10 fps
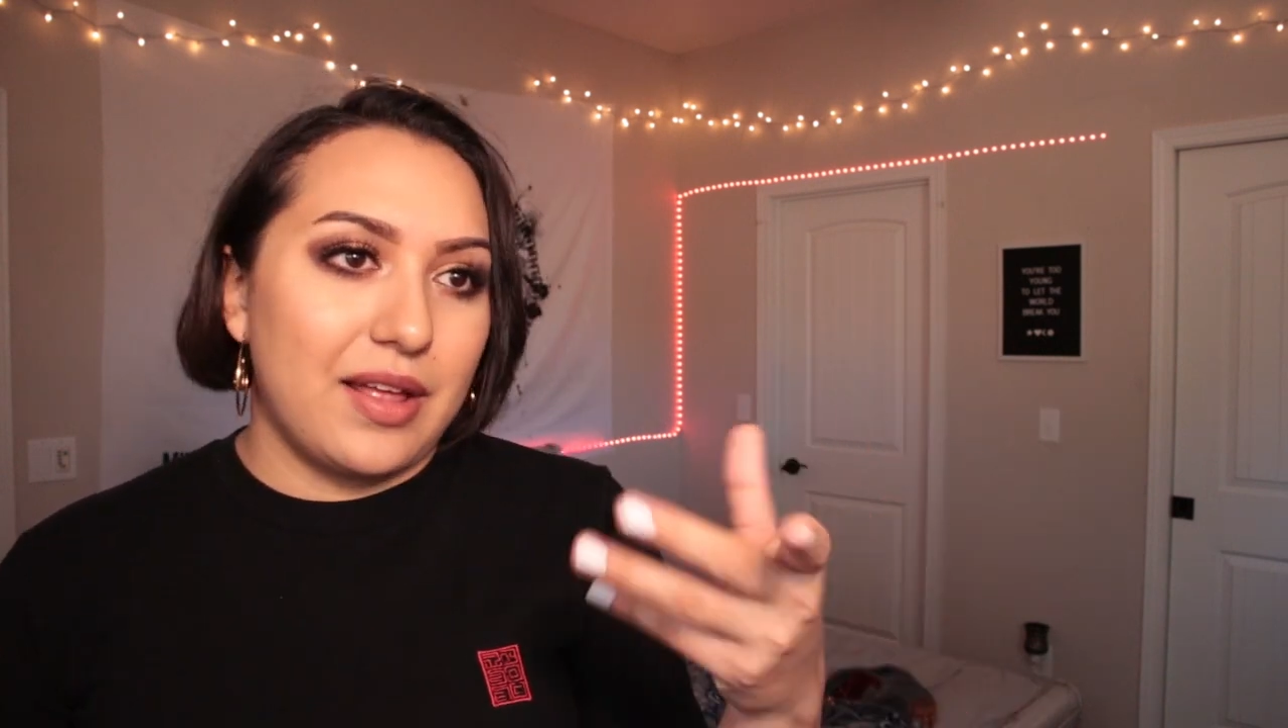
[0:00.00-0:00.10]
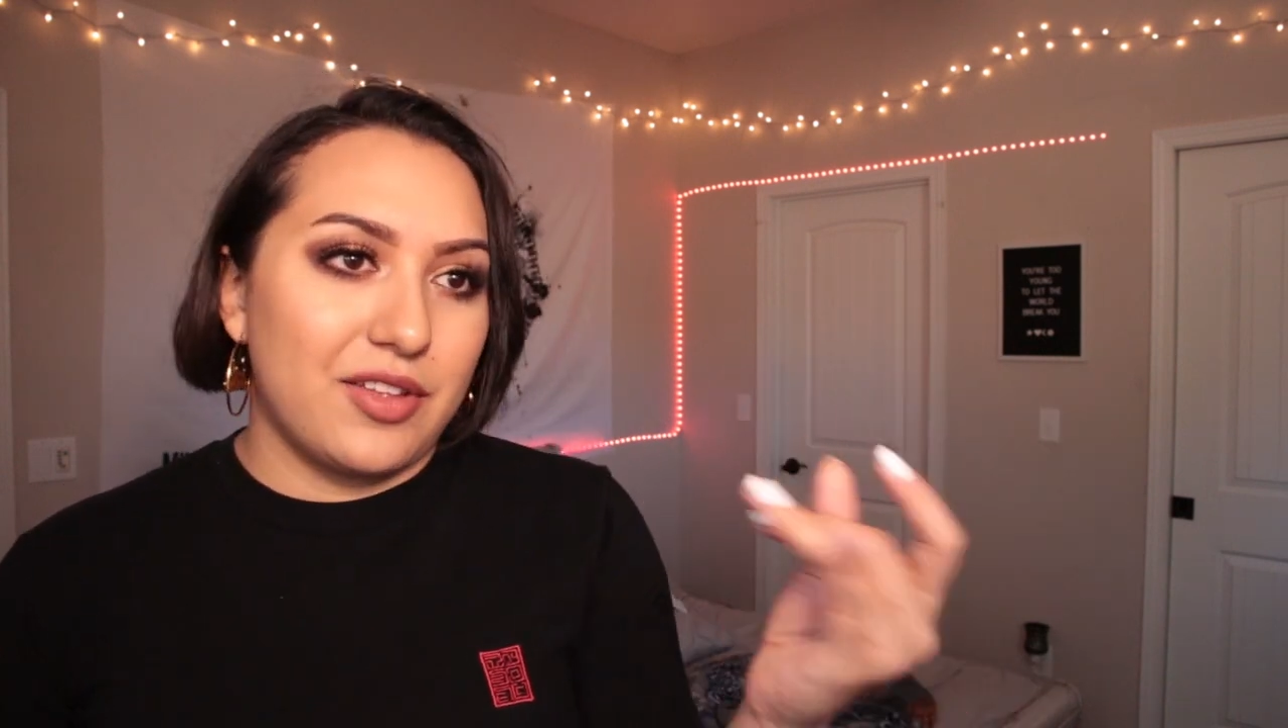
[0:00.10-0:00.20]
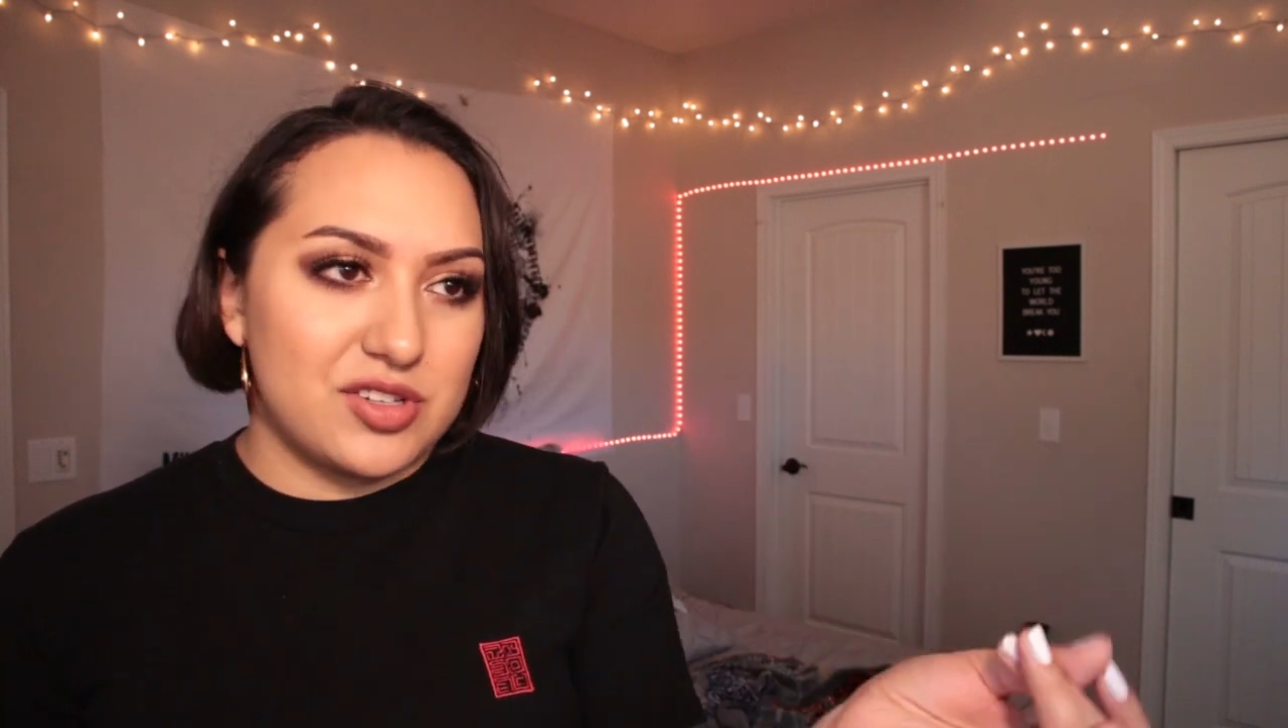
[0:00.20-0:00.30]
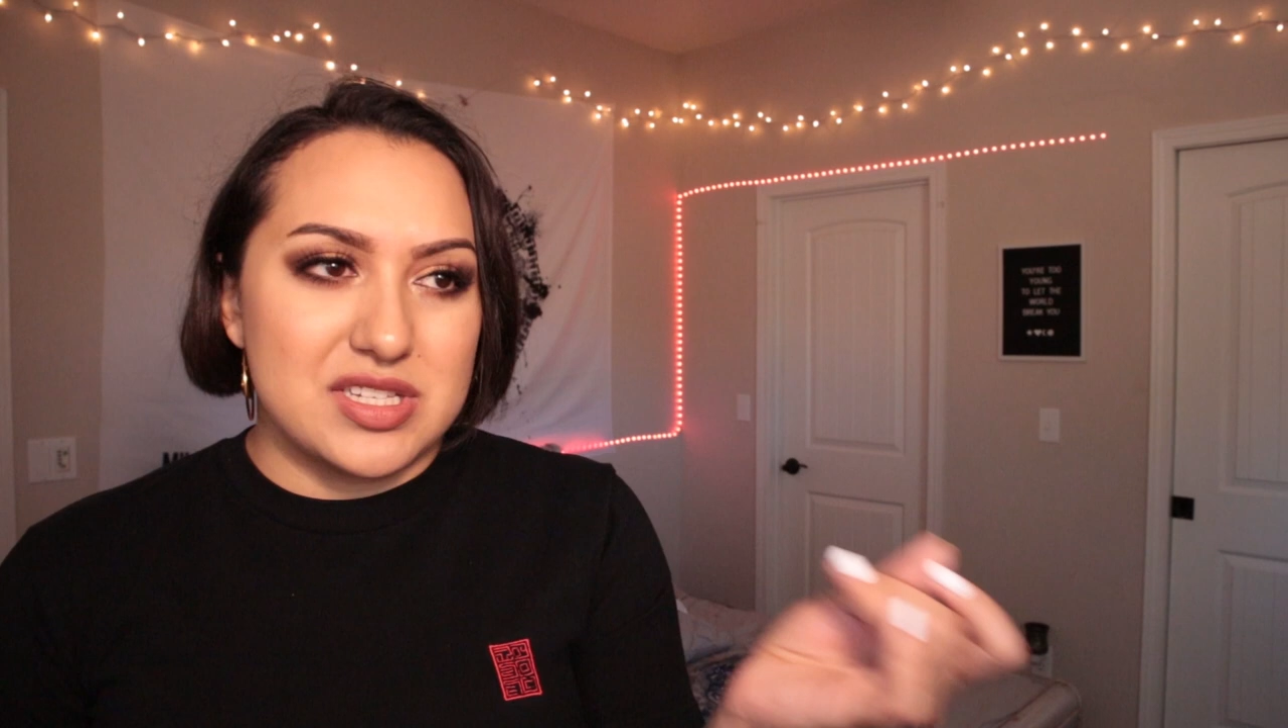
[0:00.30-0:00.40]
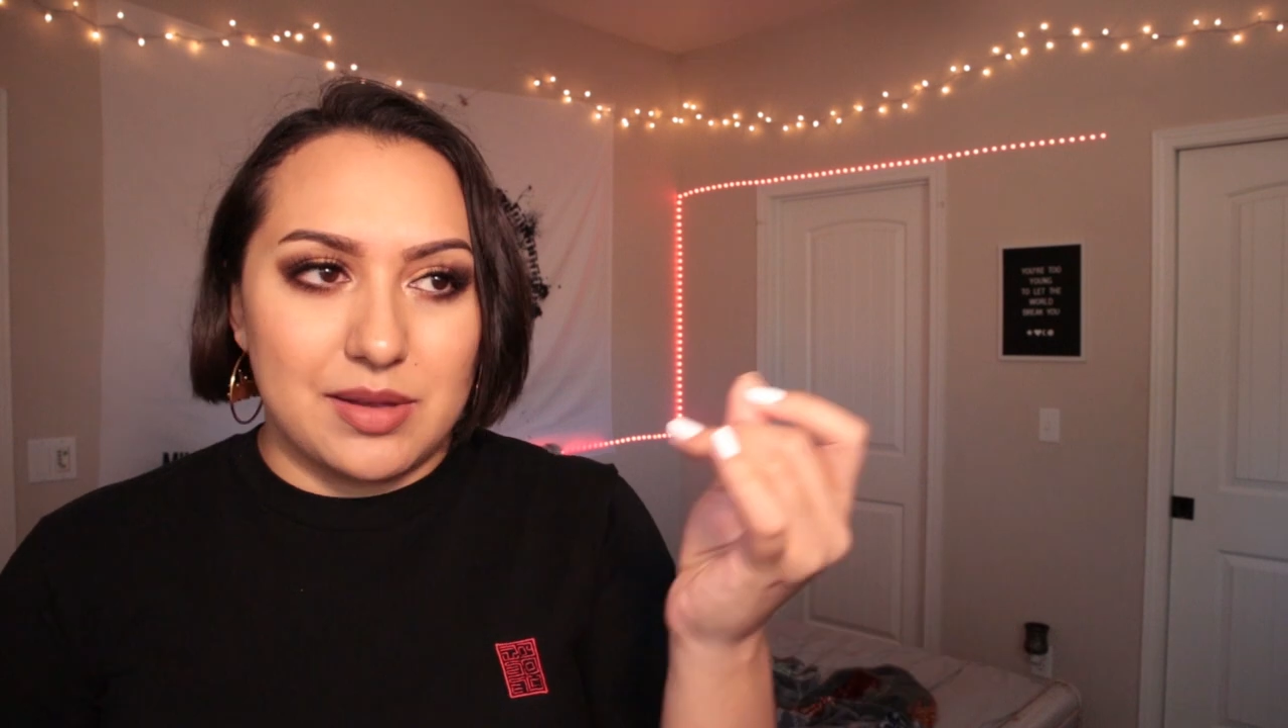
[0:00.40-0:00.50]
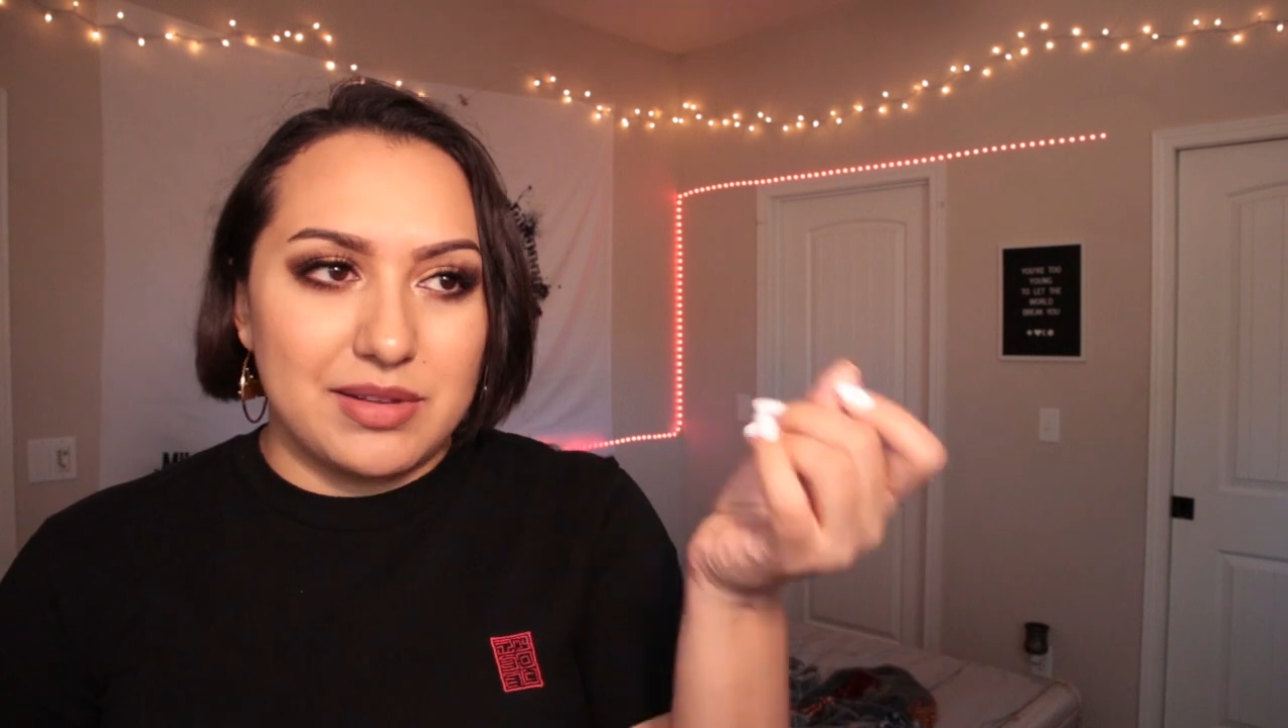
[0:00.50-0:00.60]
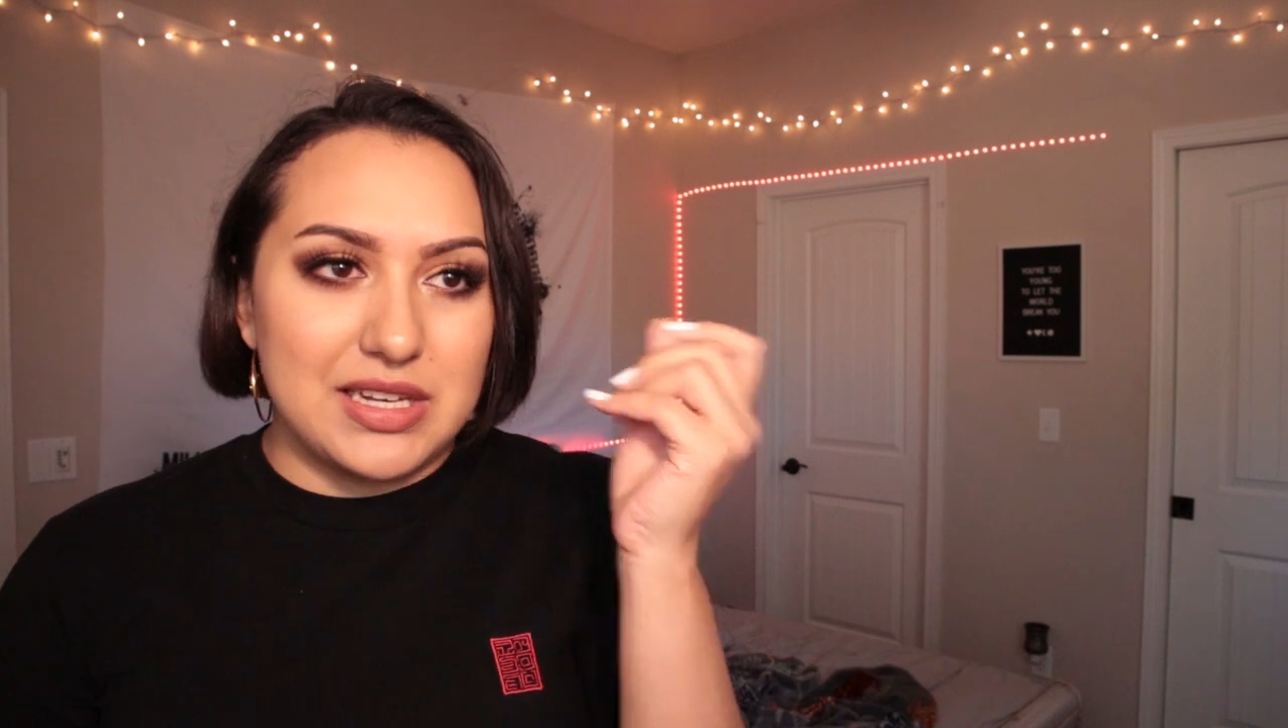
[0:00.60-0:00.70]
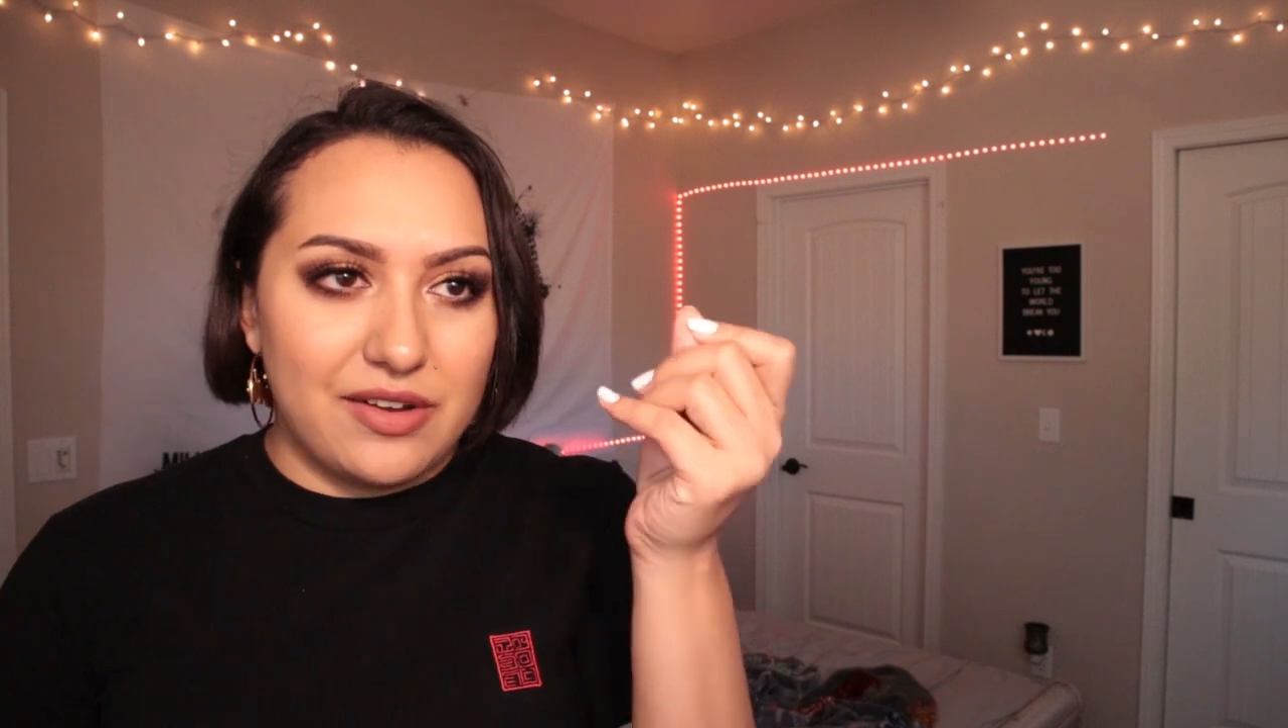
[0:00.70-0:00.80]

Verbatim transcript: there's just something